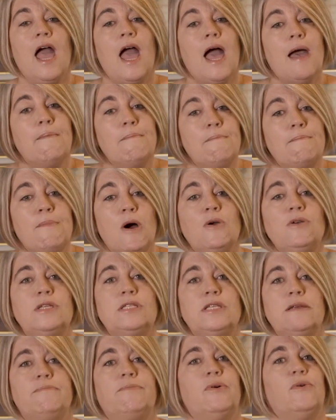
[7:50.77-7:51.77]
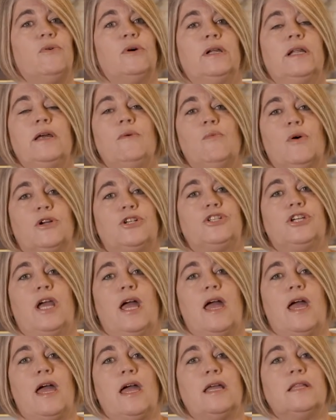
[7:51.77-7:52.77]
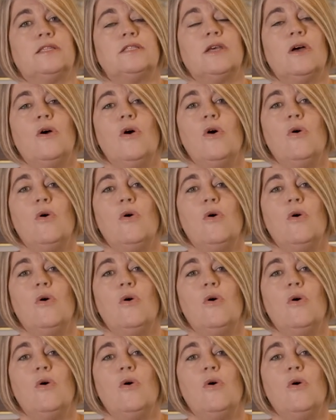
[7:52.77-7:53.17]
and most importantly, wash your hands.